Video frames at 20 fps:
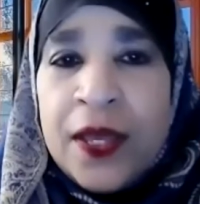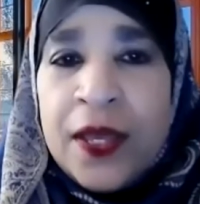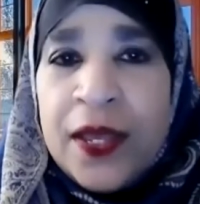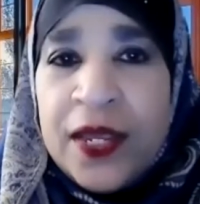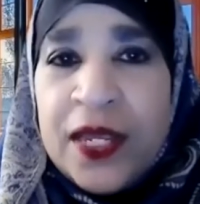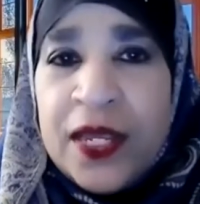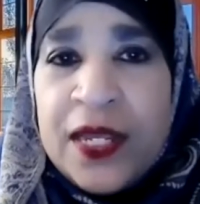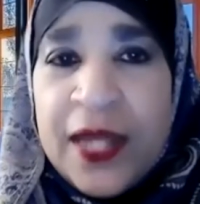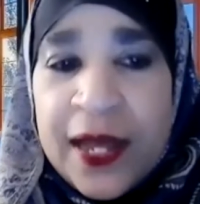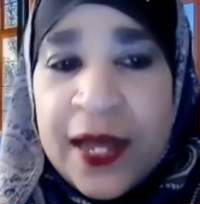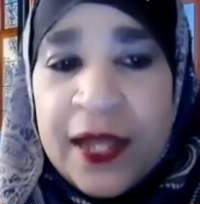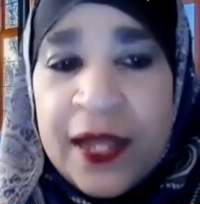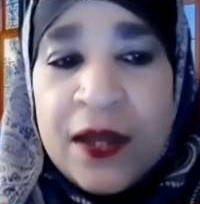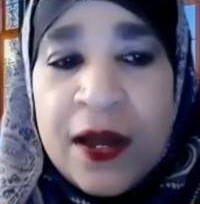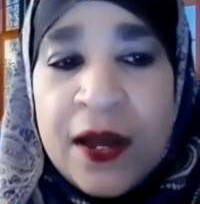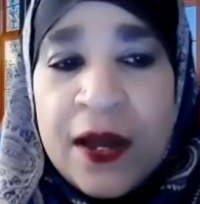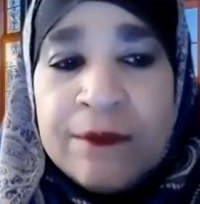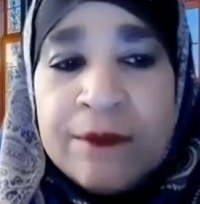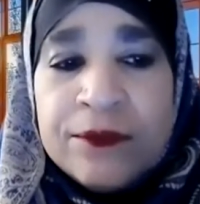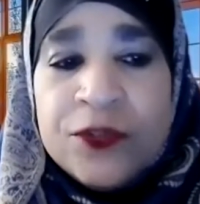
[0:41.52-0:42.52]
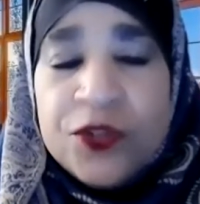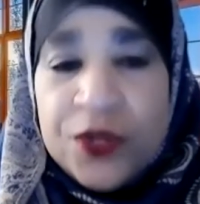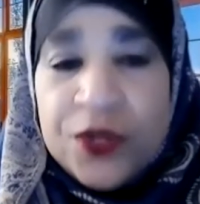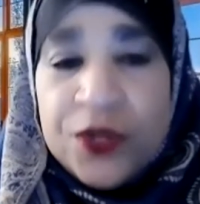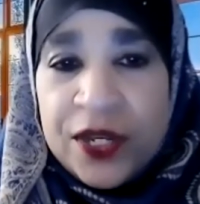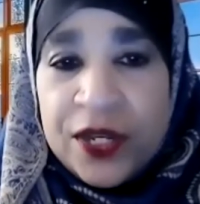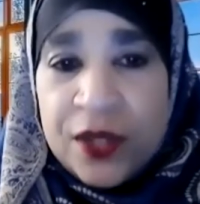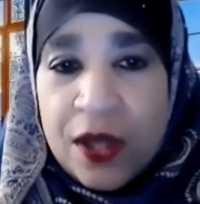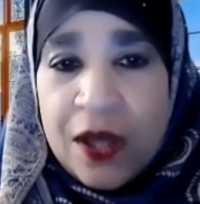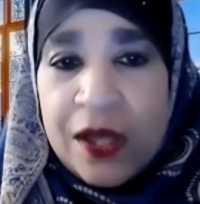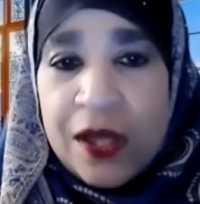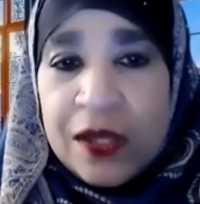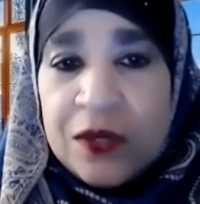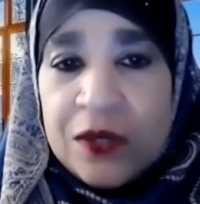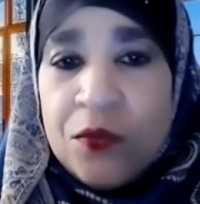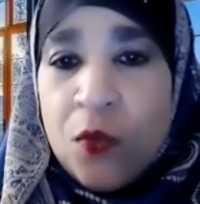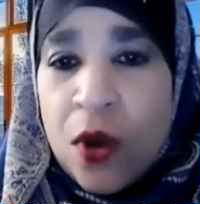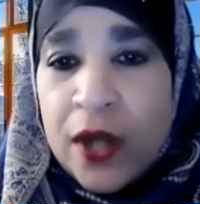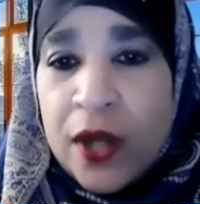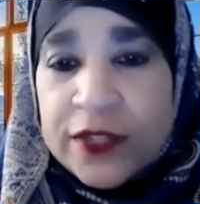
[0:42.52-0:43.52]
Ina
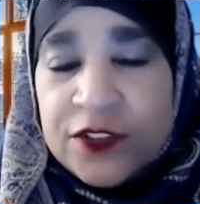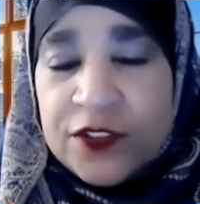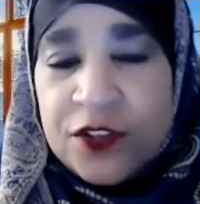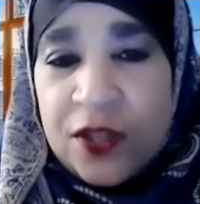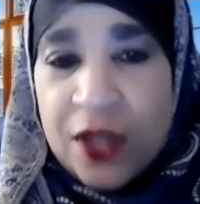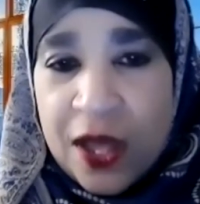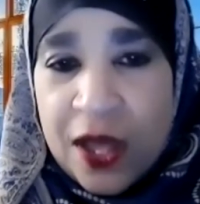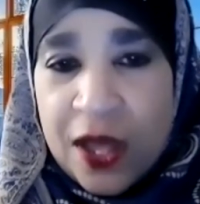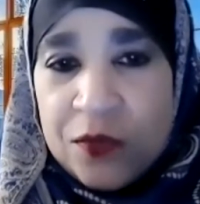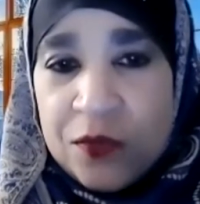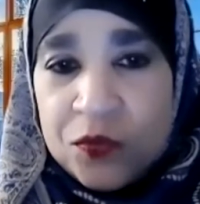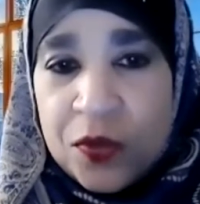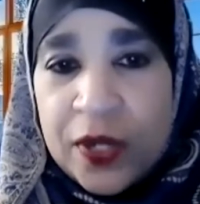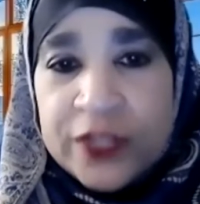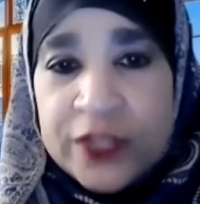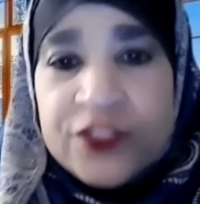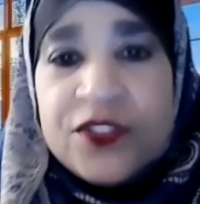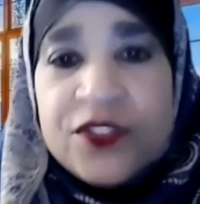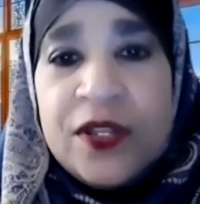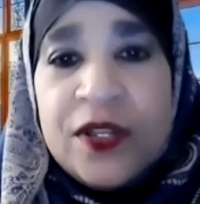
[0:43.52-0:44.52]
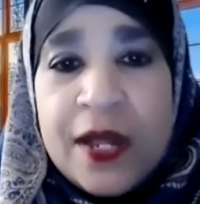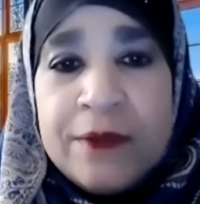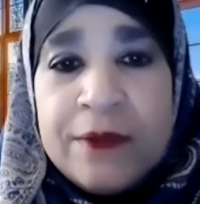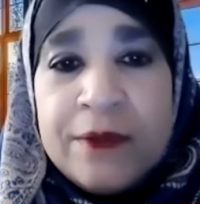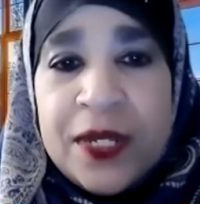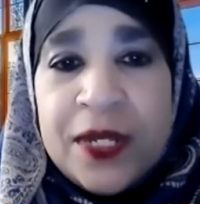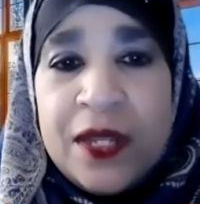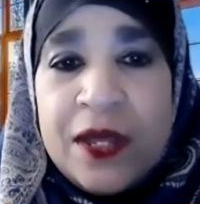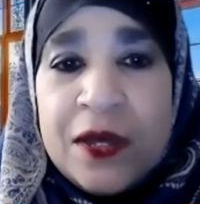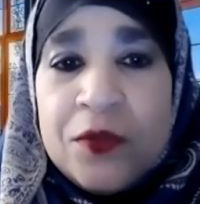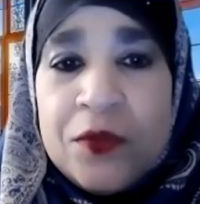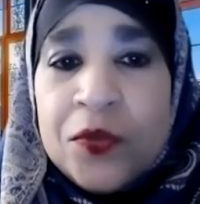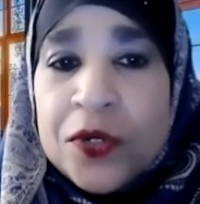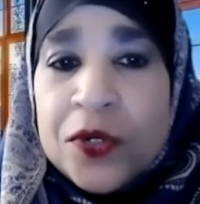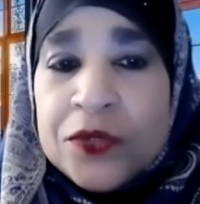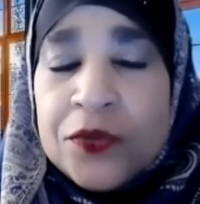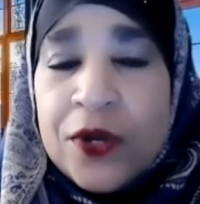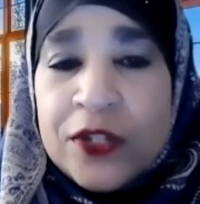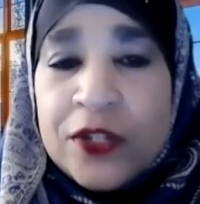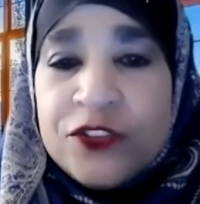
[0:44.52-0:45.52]
alhamdulillah, wasalam Allah, wa
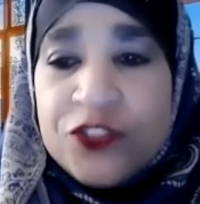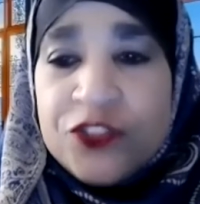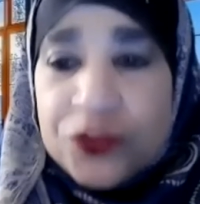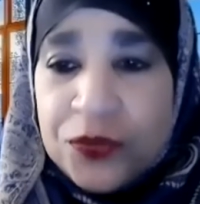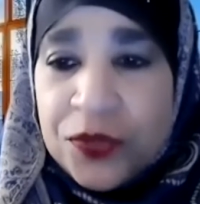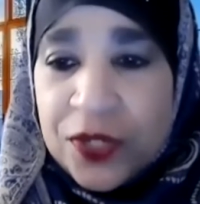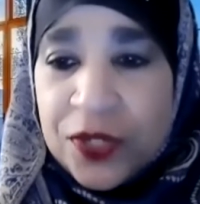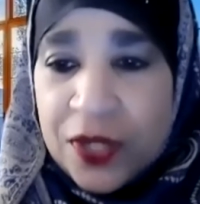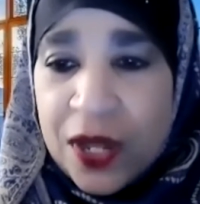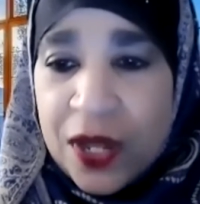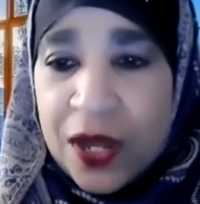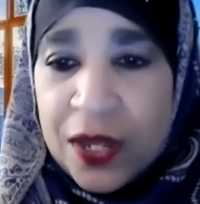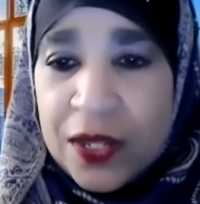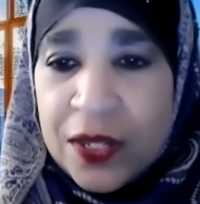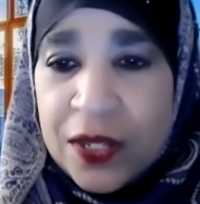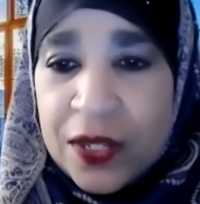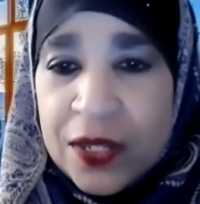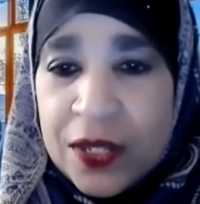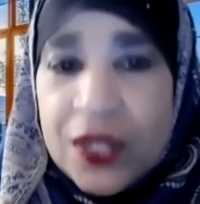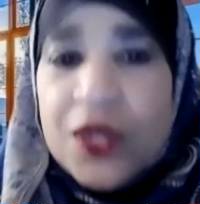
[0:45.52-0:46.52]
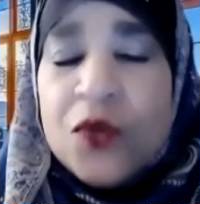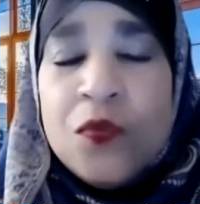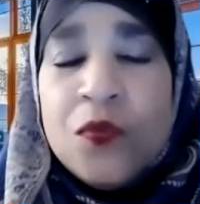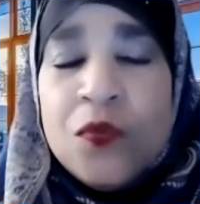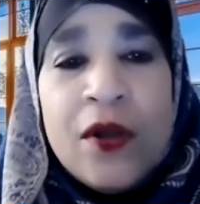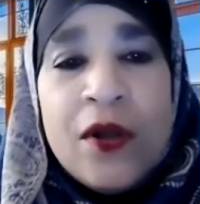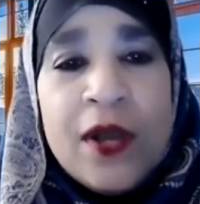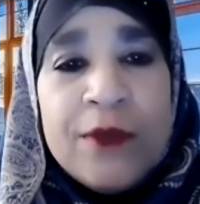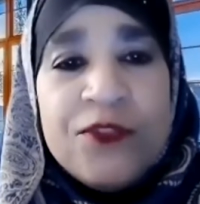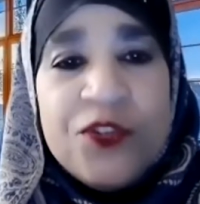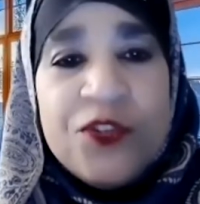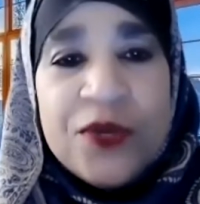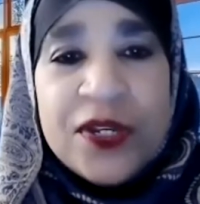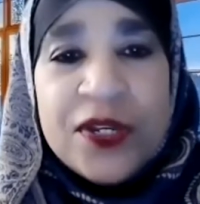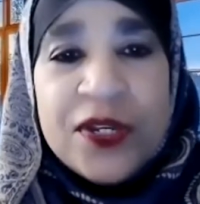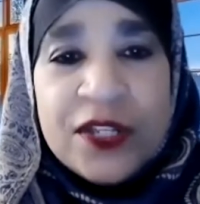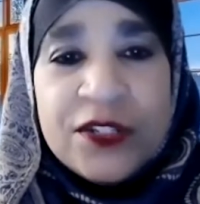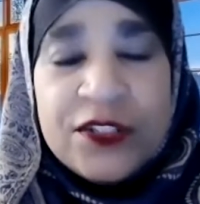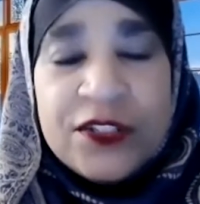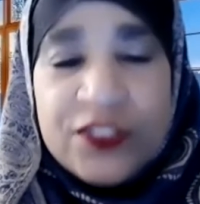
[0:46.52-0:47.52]
rasulullah. Welcome to
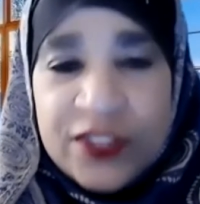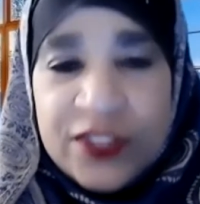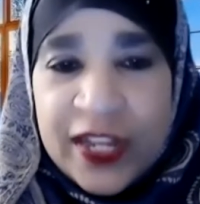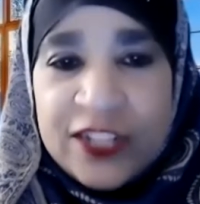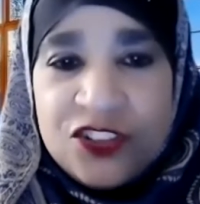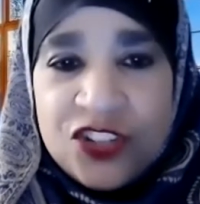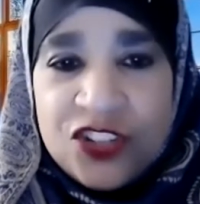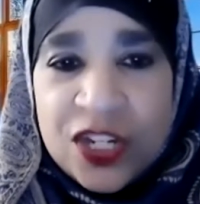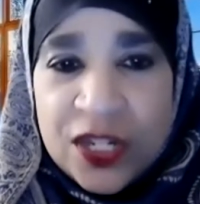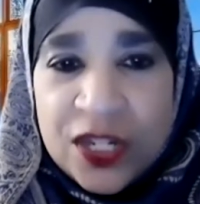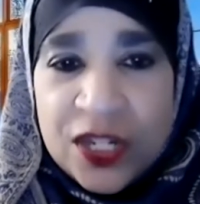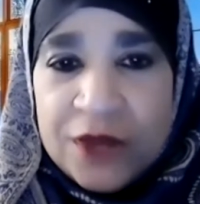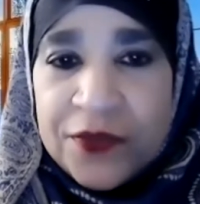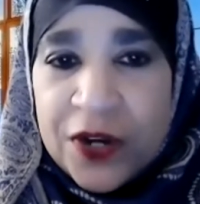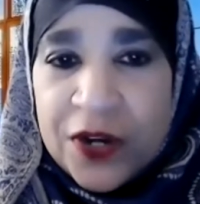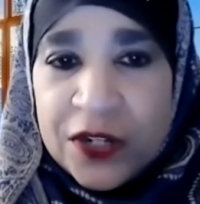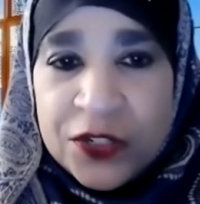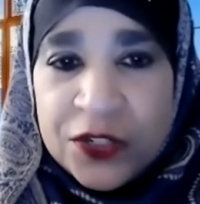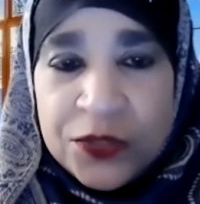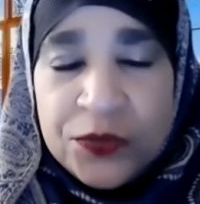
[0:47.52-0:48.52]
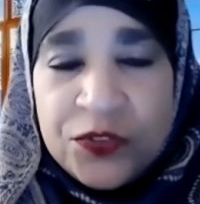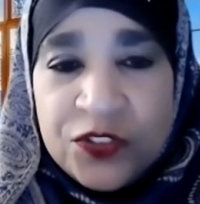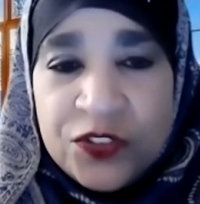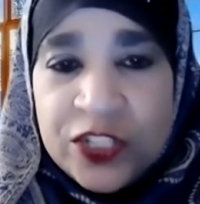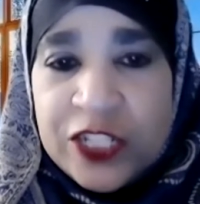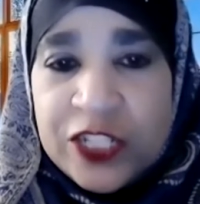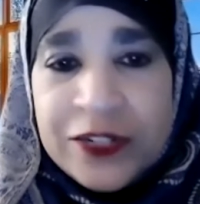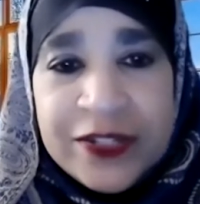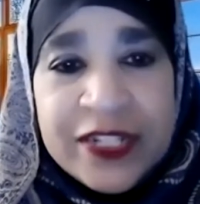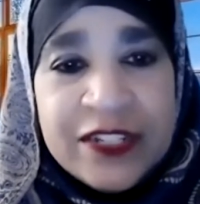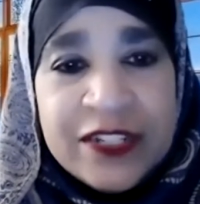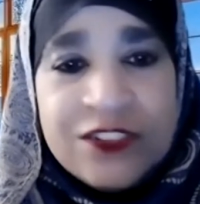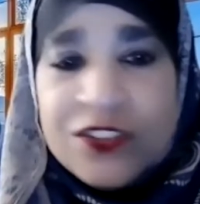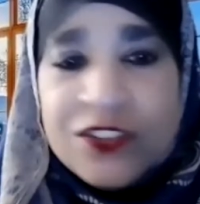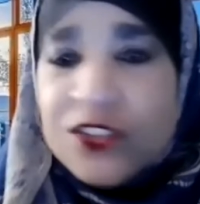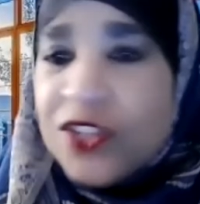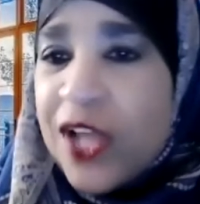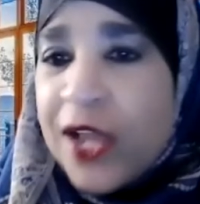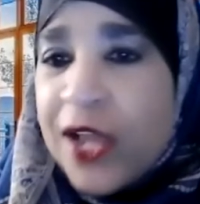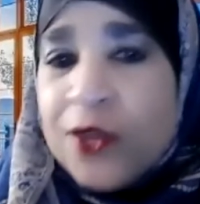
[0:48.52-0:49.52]
another session of our new series
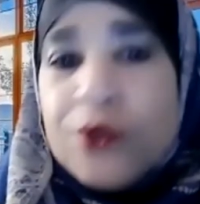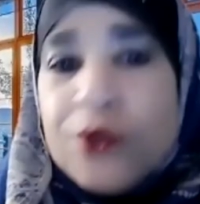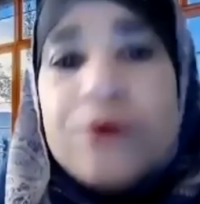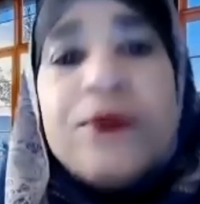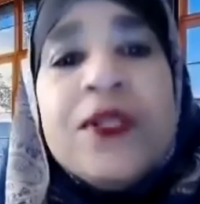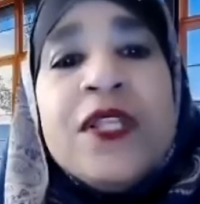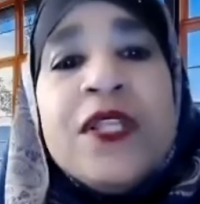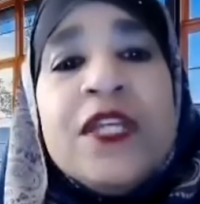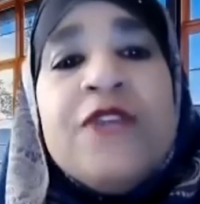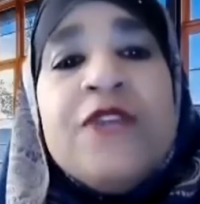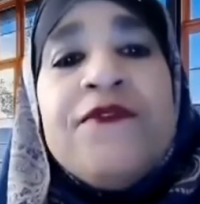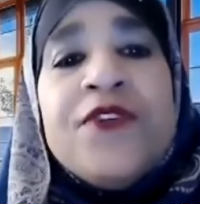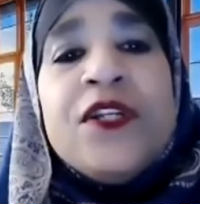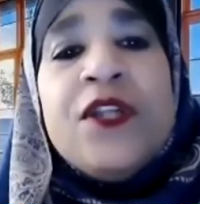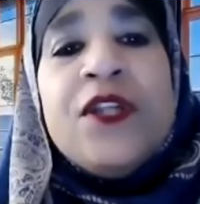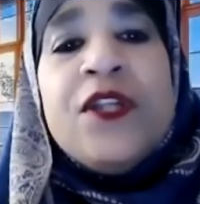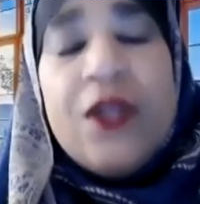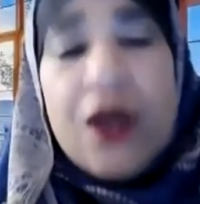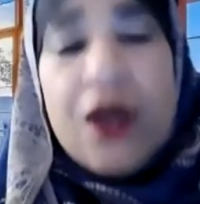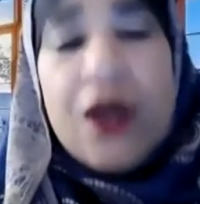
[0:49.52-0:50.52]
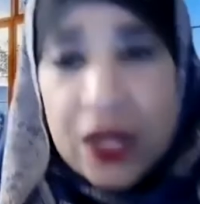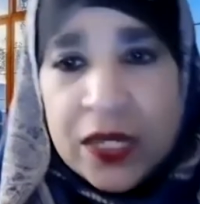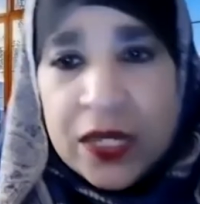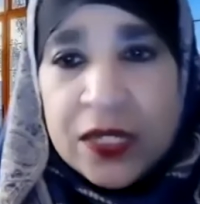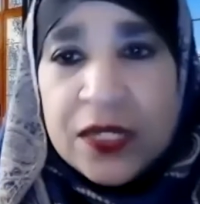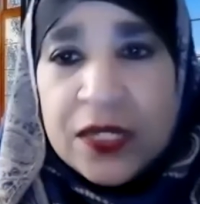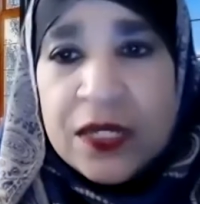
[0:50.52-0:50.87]
entitled Belief in Allah.